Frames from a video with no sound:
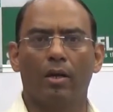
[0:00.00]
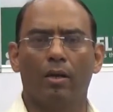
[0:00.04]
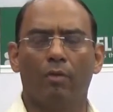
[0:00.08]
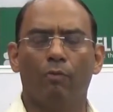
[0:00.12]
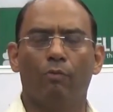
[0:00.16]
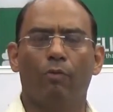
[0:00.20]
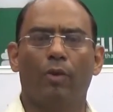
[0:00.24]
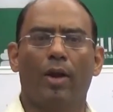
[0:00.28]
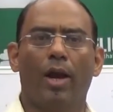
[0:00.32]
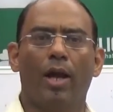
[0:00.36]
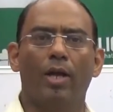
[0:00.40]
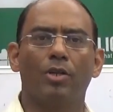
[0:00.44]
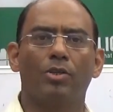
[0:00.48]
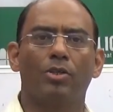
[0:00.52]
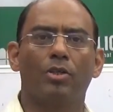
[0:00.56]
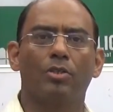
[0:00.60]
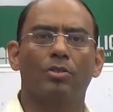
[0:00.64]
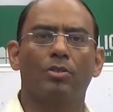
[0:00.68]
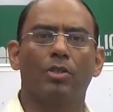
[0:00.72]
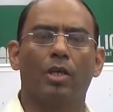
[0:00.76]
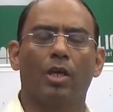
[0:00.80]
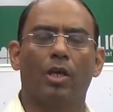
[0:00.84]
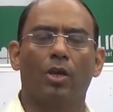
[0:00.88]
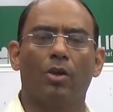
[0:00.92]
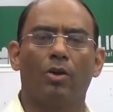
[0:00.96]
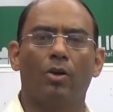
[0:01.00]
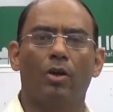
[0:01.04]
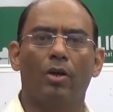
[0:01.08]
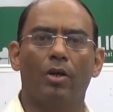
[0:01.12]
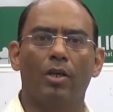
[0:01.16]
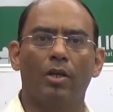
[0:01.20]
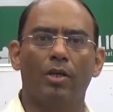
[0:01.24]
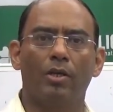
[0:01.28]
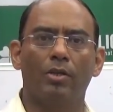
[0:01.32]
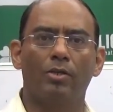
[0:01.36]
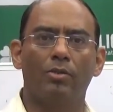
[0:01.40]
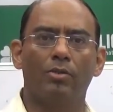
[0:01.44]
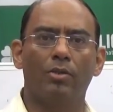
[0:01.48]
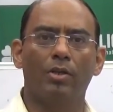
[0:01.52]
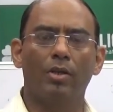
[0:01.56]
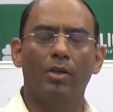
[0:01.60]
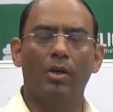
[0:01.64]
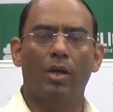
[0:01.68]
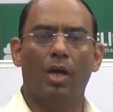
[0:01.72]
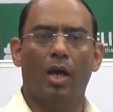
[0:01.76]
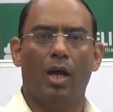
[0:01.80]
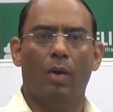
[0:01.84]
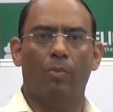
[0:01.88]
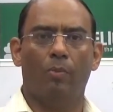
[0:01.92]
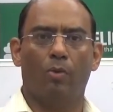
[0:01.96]
and financial securities,
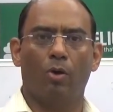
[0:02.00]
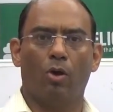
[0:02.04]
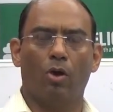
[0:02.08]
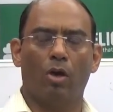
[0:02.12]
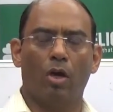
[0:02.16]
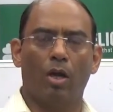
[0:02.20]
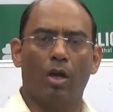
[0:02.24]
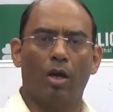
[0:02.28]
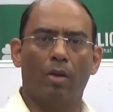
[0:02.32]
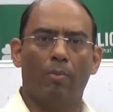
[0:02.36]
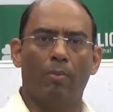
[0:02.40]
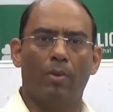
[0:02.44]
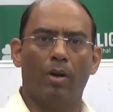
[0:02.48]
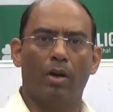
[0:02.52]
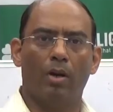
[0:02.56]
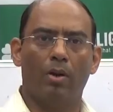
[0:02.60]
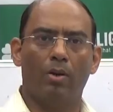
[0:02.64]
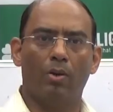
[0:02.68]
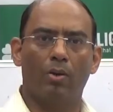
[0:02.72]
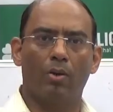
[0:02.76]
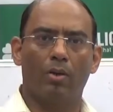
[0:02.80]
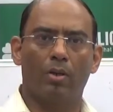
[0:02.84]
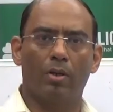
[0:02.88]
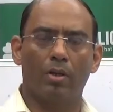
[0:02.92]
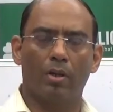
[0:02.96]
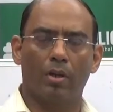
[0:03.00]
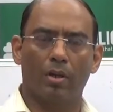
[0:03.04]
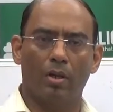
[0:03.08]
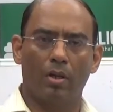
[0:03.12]
I'm talking about